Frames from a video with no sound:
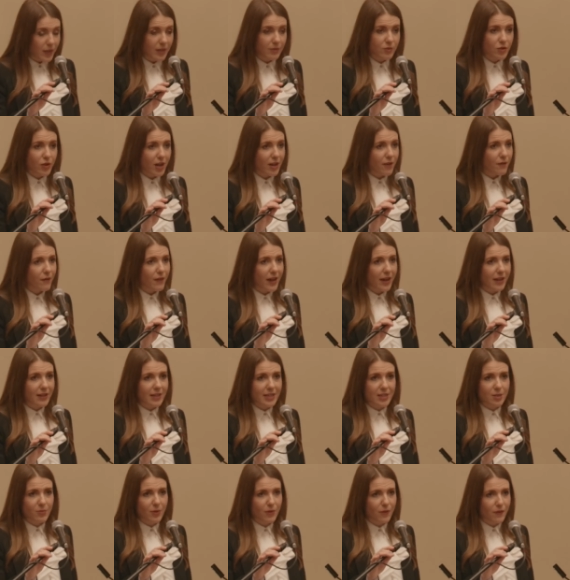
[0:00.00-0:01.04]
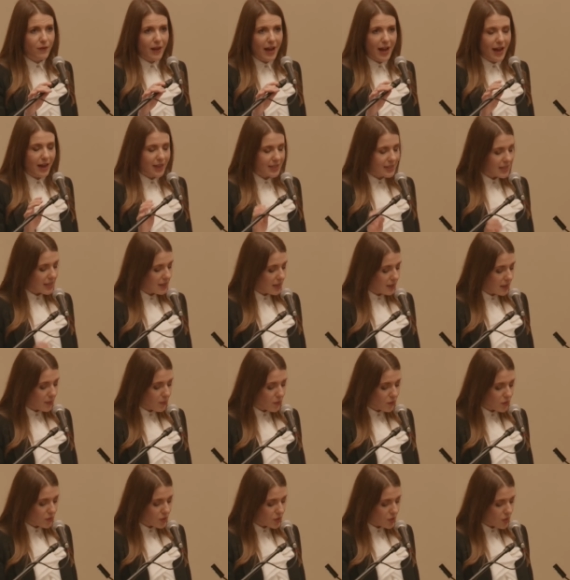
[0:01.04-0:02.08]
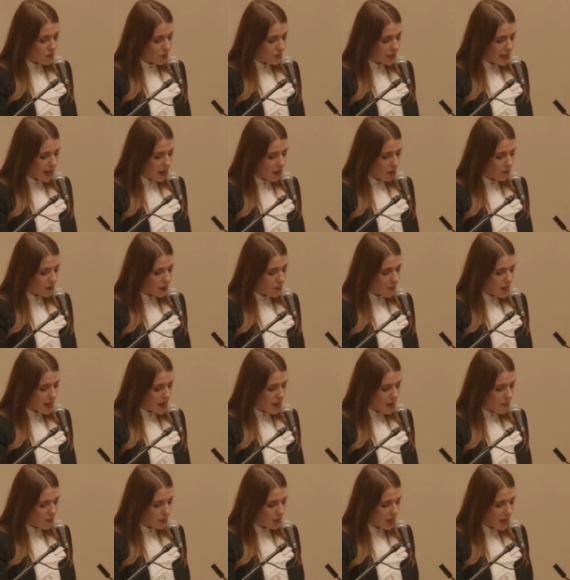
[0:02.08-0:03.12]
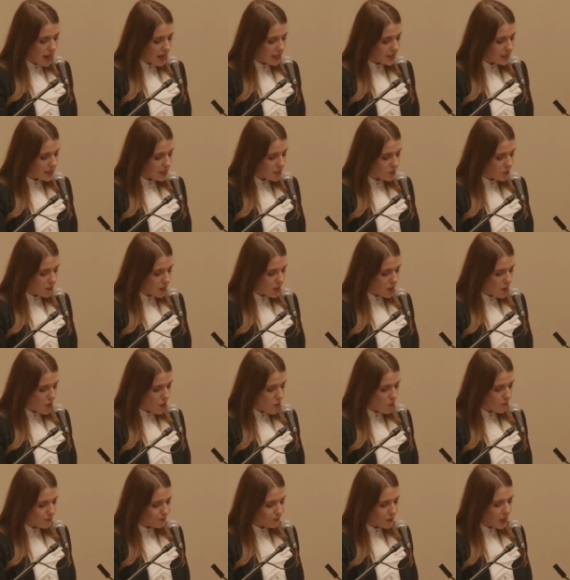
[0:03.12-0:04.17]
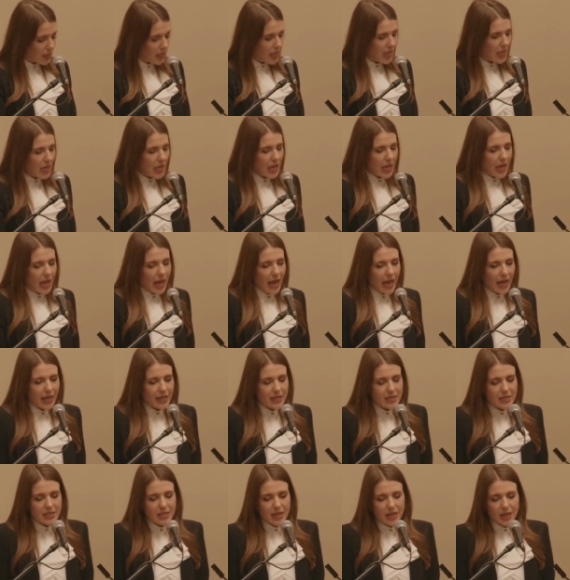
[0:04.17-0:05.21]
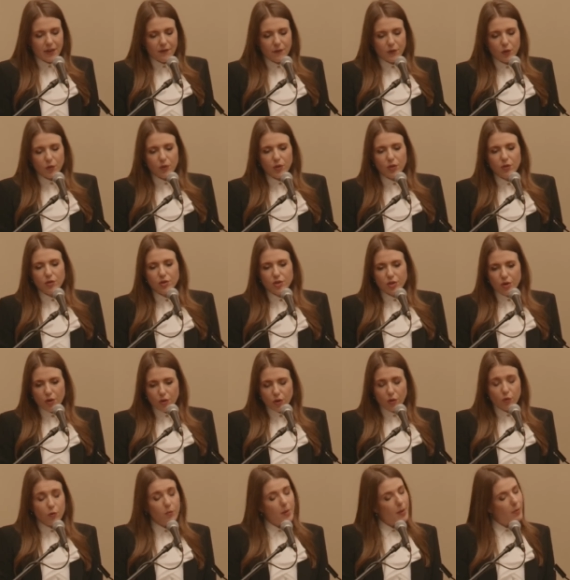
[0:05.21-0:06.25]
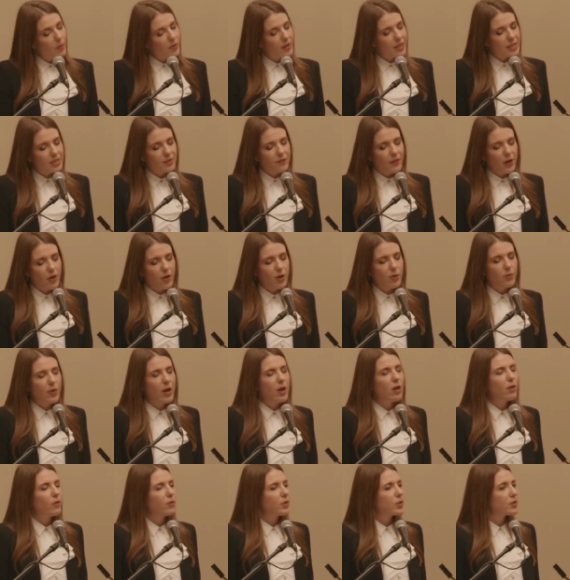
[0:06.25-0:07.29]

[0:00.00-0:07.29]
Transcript: And we try to fight this with facts, and the Liberals don't care. They make up lines, as we know. And uh, a few years ago, you'll remember this very well.